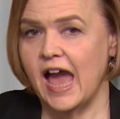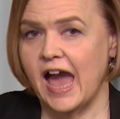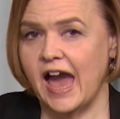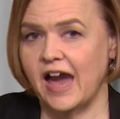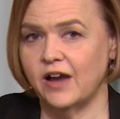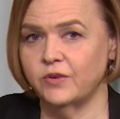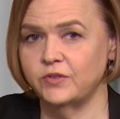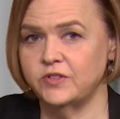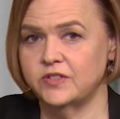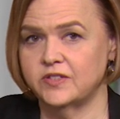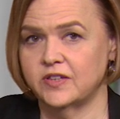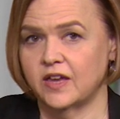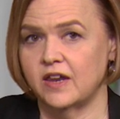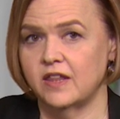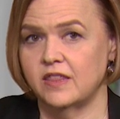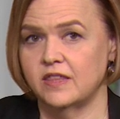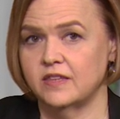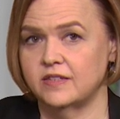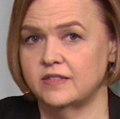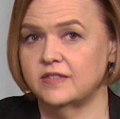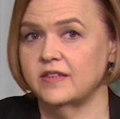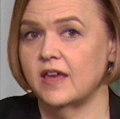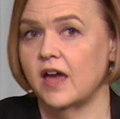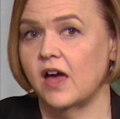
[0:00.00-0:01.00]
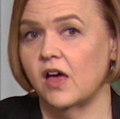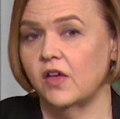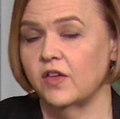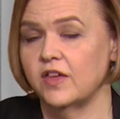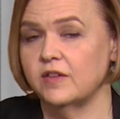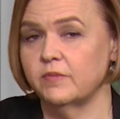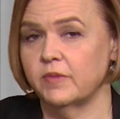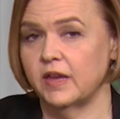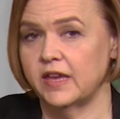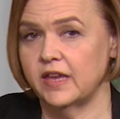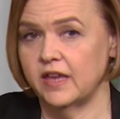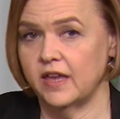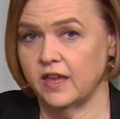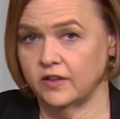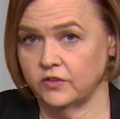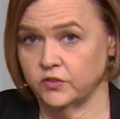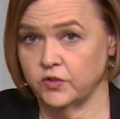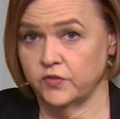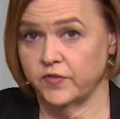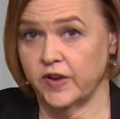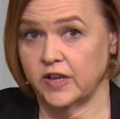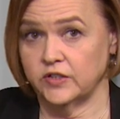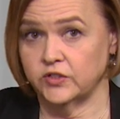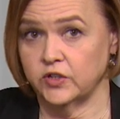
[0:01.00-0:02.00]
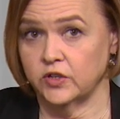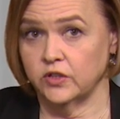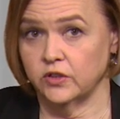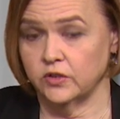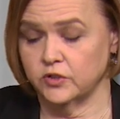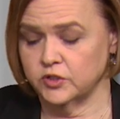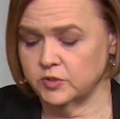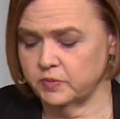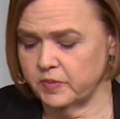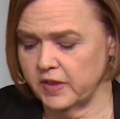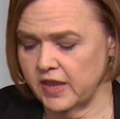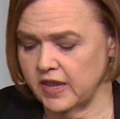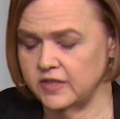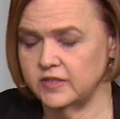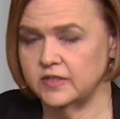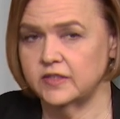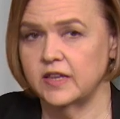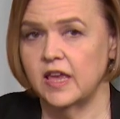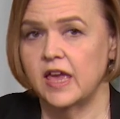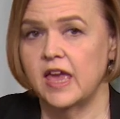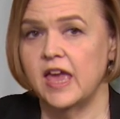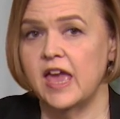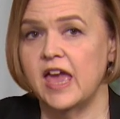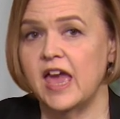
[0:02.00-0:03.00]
outside of the cell in my intravascular space,